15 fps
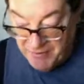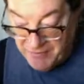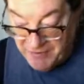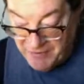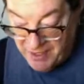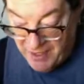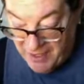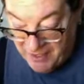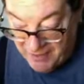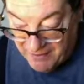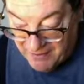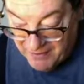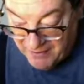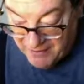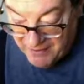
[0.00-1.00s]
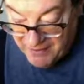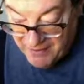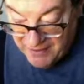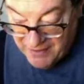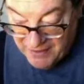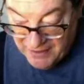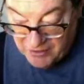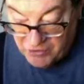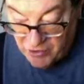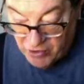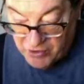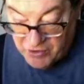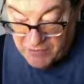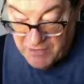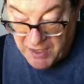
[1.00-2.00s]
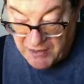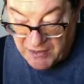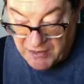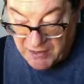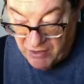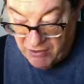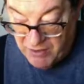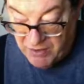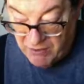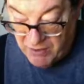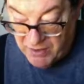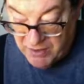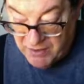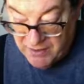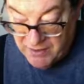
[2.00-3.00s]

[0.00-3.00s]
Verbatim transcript: Messiah. He charged them not to tell anyone.